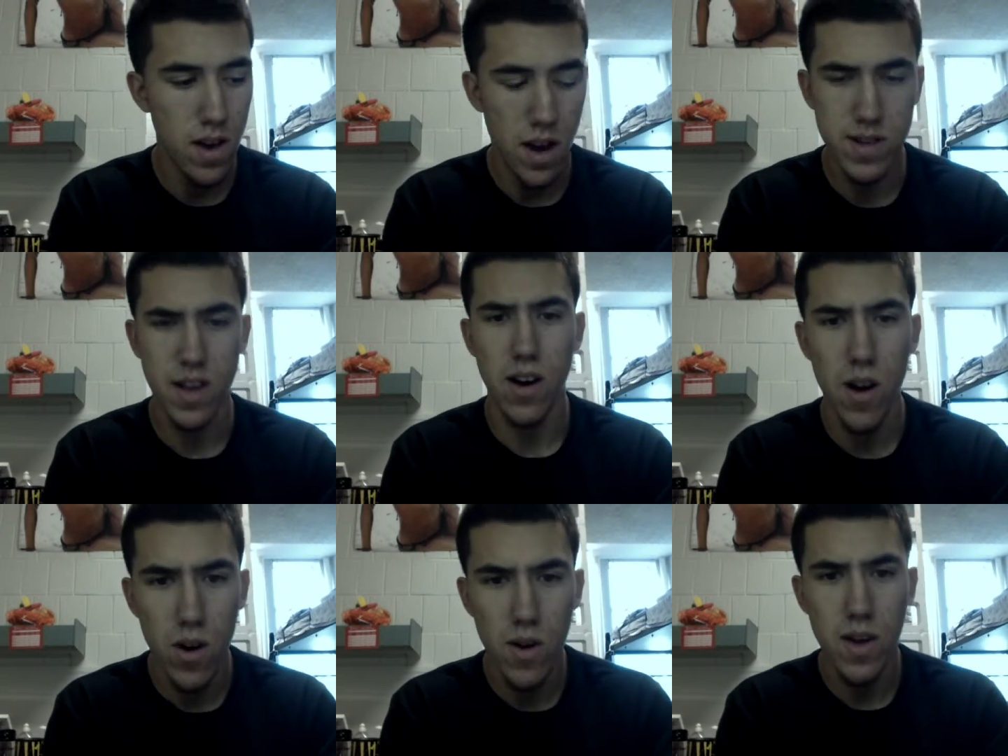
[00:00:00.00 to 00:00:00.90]
And I was like,
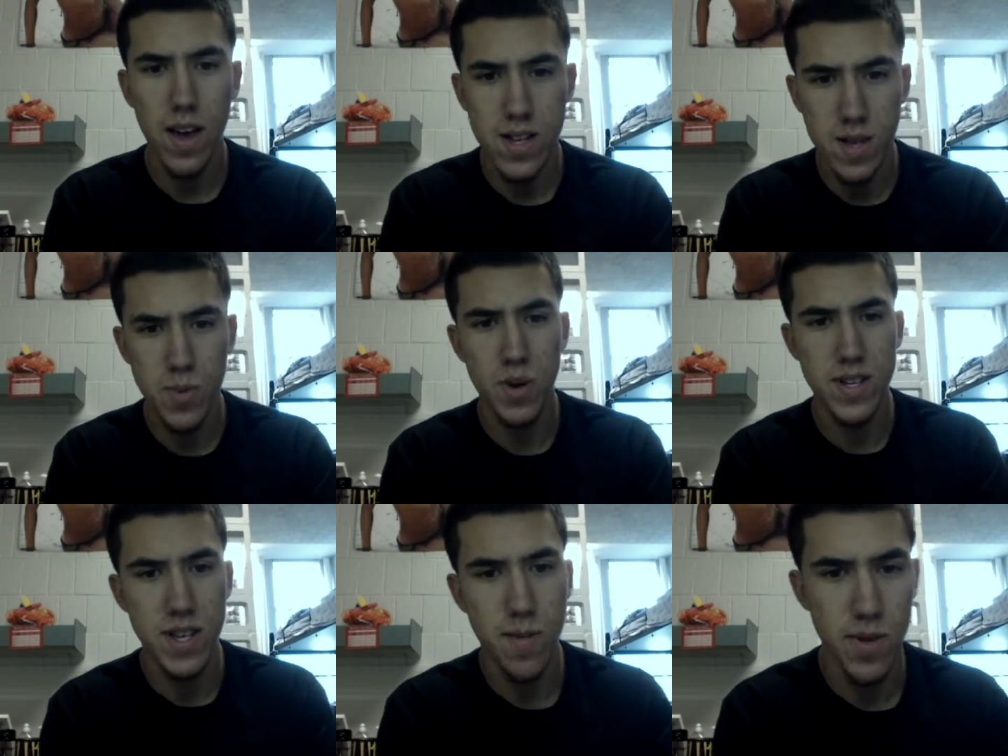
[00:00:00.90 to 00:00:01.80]
oh, okay, it seems
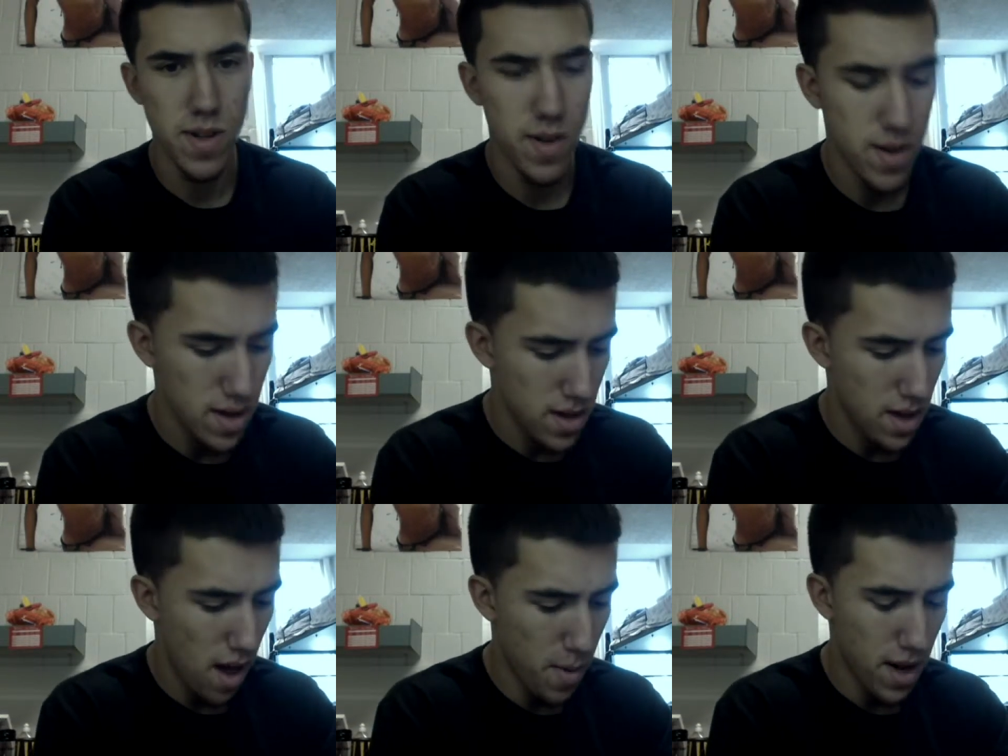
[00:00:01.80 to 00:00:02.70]
pretty simple.
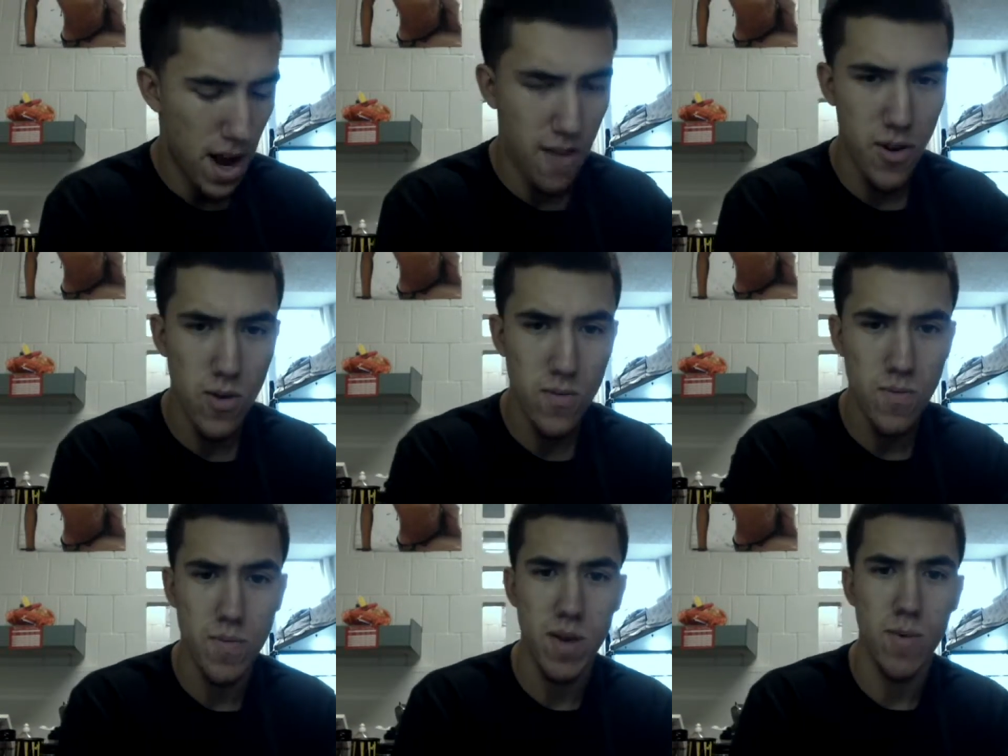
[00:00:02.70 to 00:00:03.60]
I mean, I've
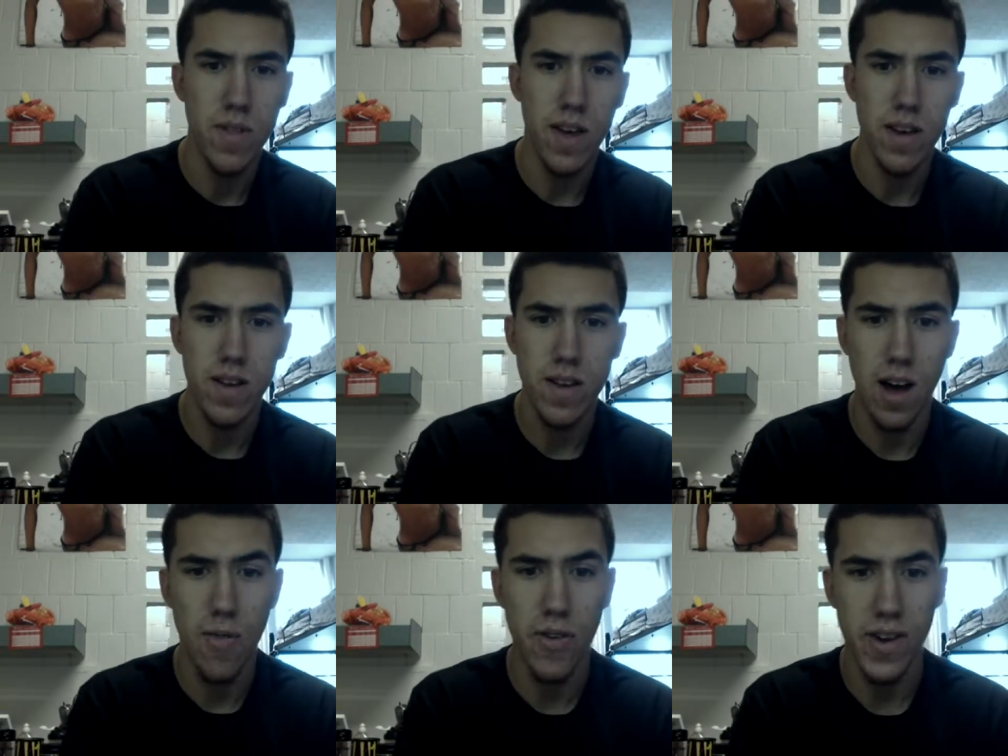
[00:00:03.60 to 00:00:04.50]
known people that
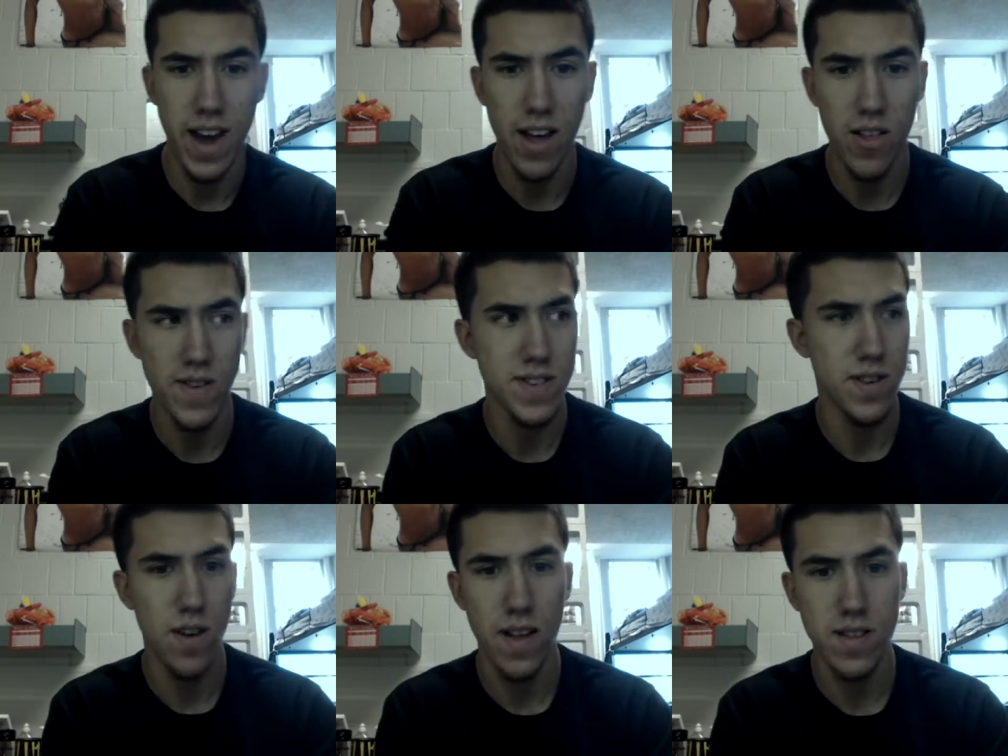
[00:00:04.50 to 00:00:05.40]
count their calories
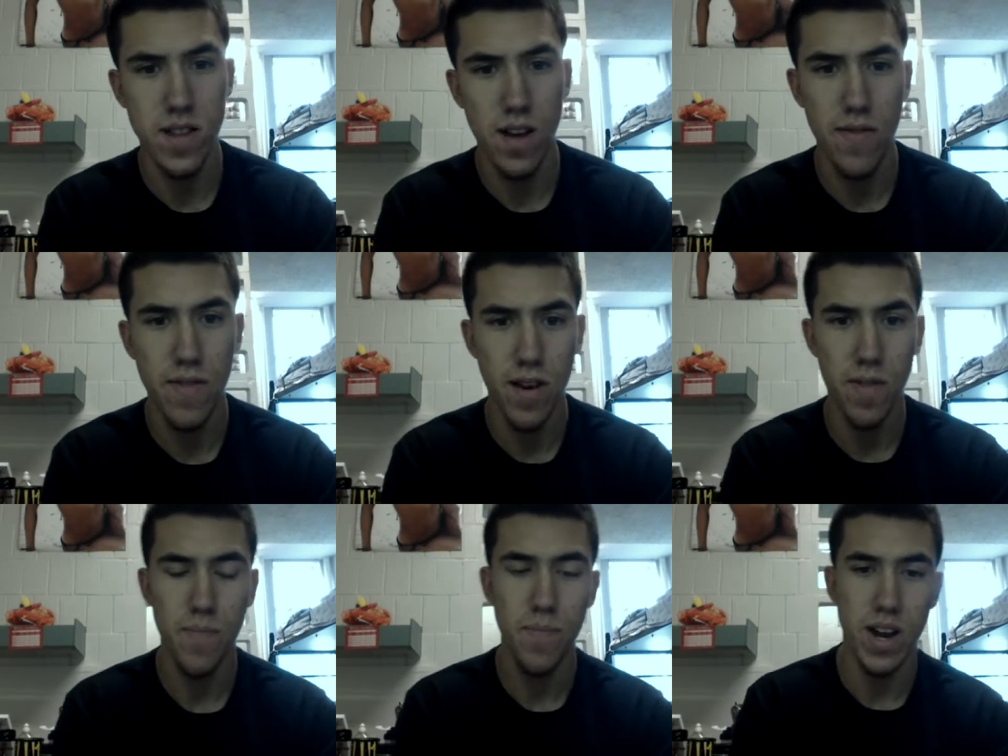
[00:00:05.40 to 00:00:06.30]
and all that stuff,
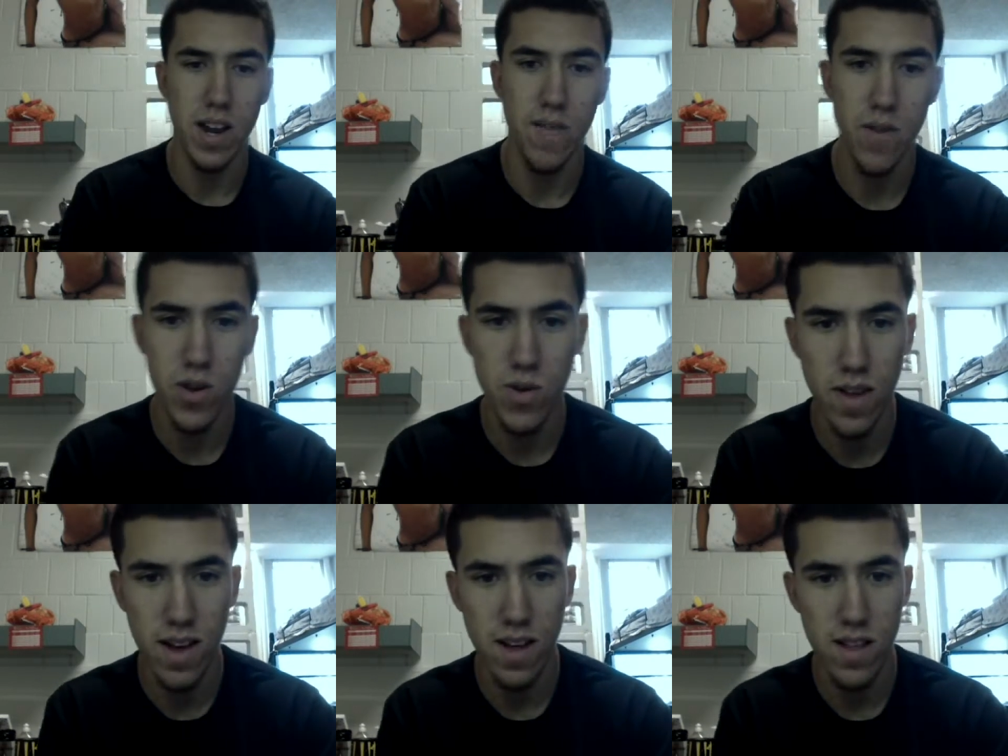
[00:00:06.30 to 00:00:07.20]
but I never knew
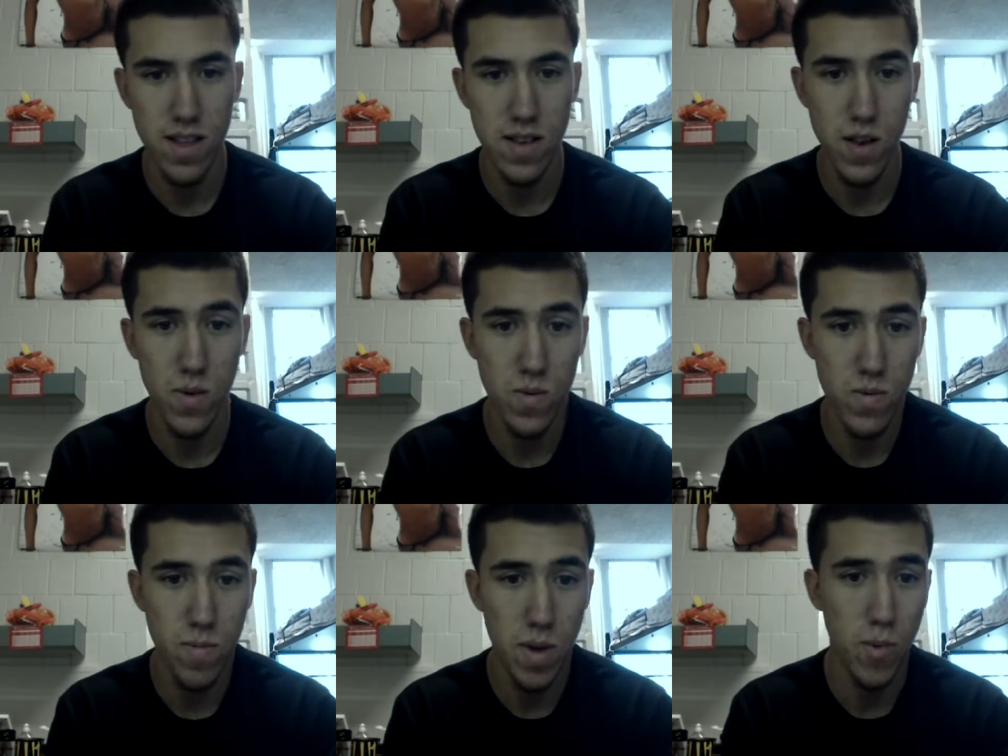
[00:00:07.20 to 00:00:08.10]
like
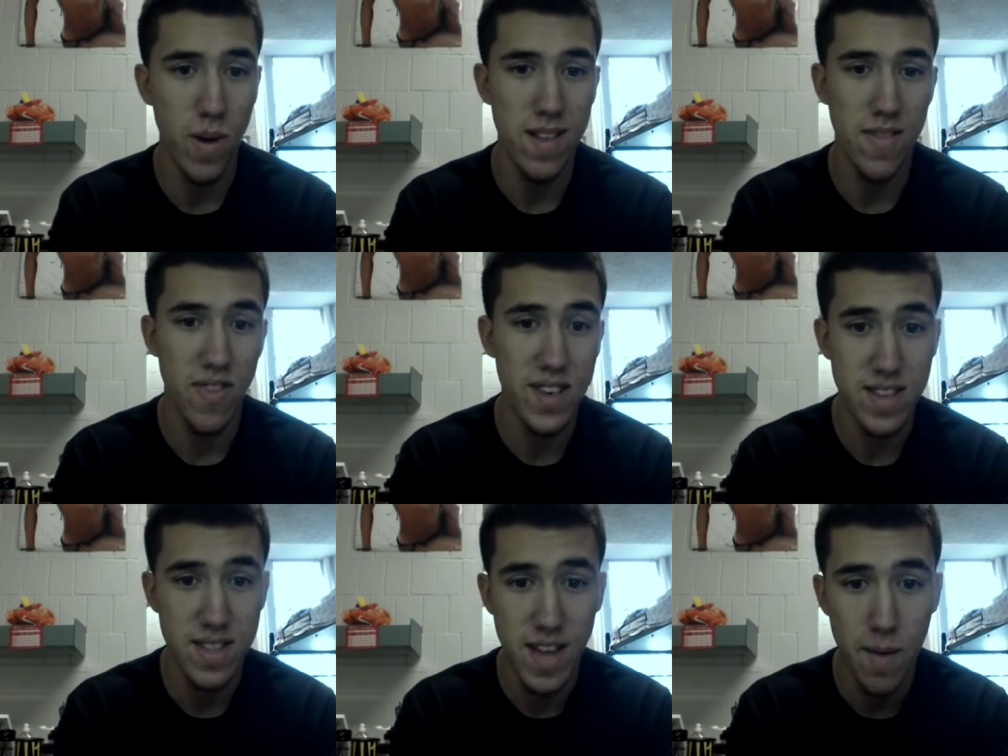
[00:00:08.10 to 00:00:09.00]
people went this
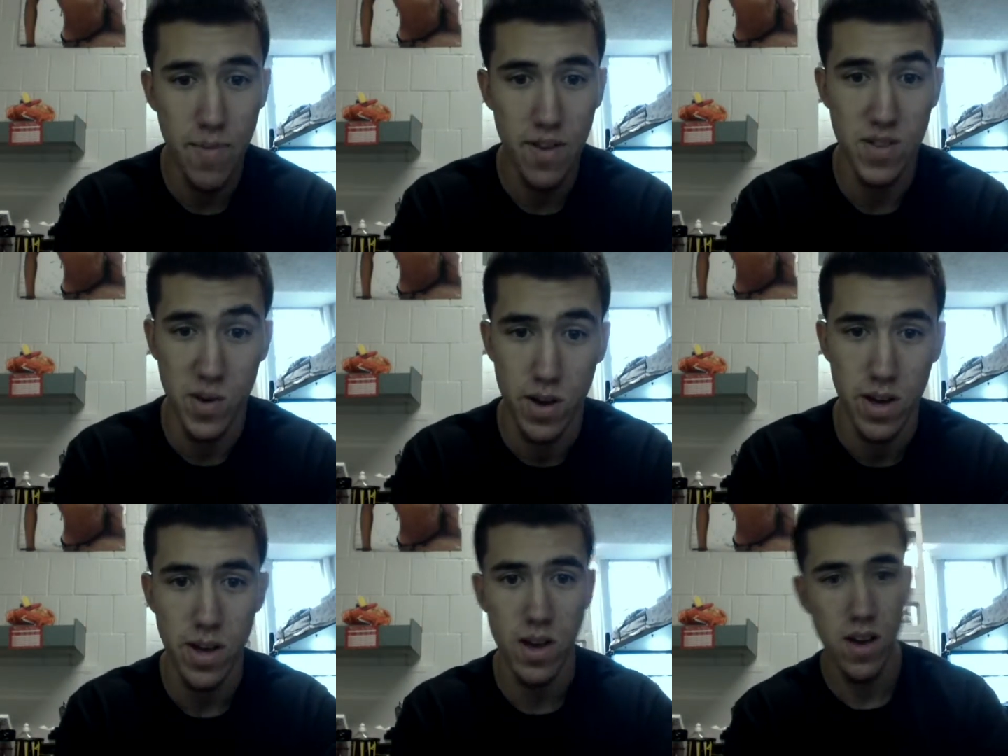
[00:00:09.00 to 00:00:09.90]
in depth into it.